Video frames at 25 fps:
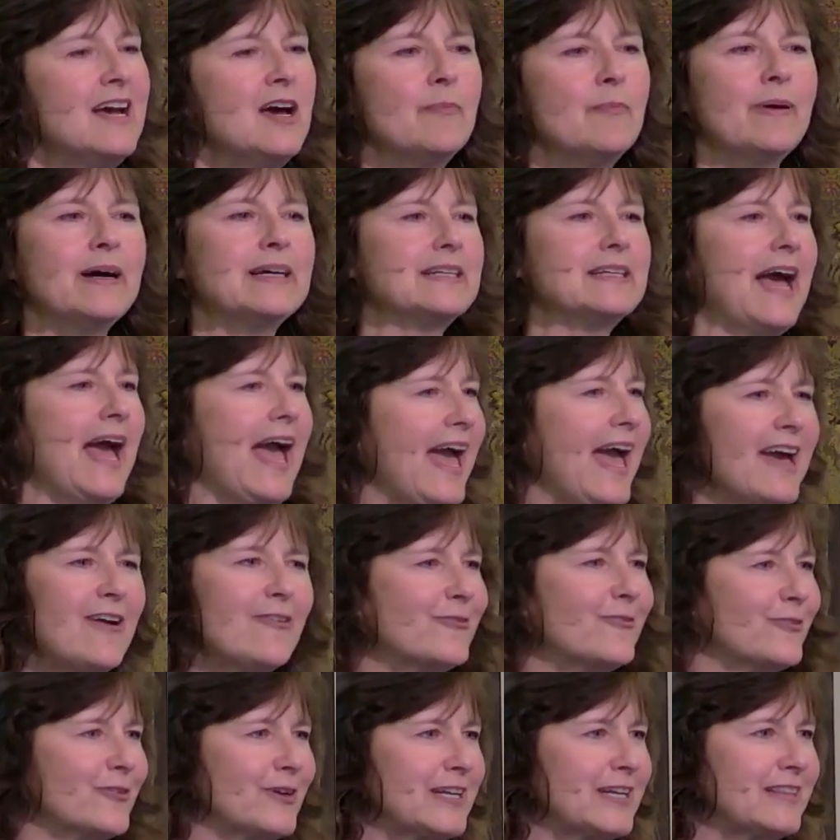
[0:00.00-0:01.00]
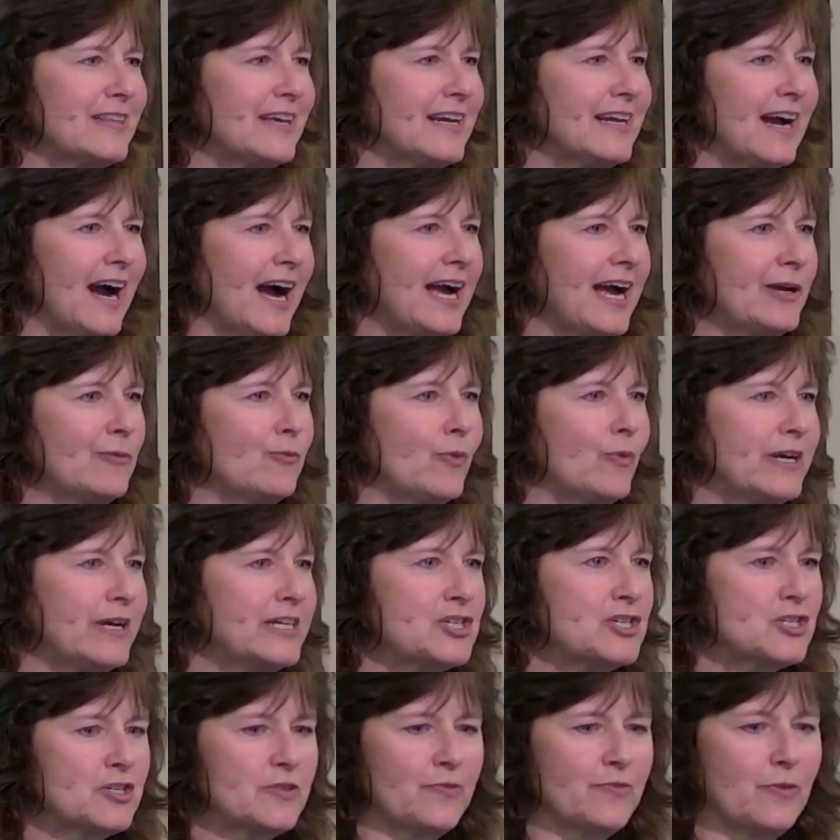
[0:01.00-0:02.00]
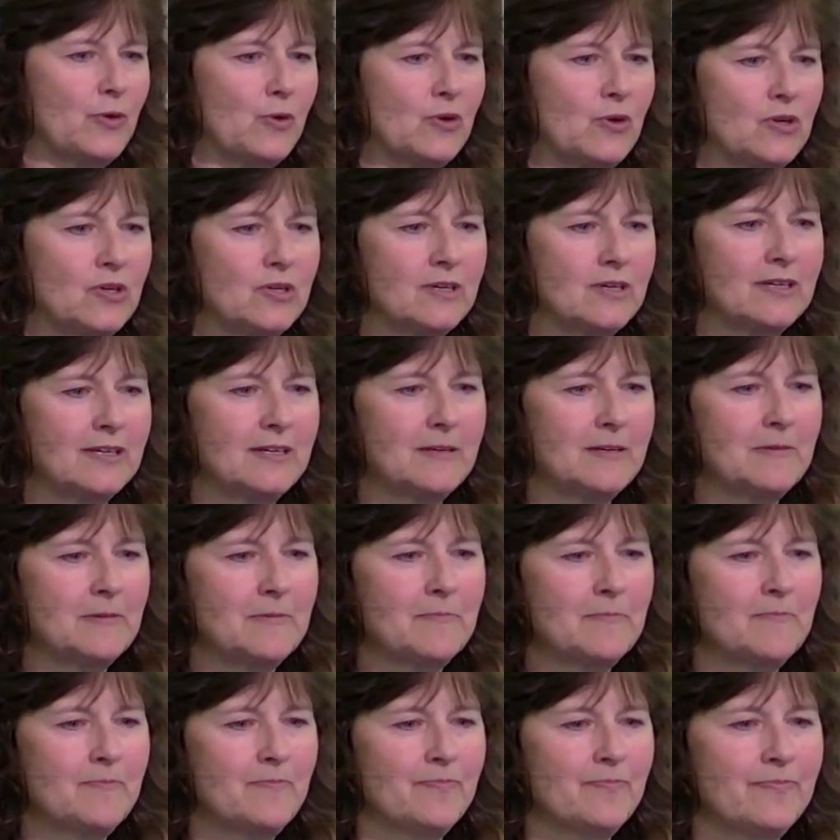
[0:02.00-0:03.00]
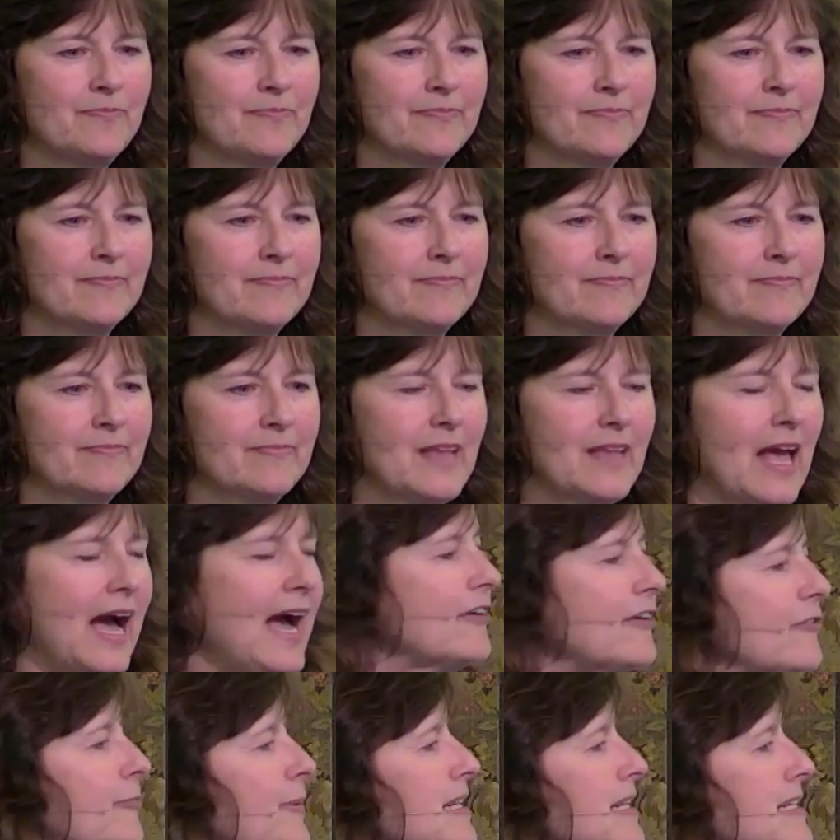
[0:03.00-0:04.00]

but everything I wished for. I have been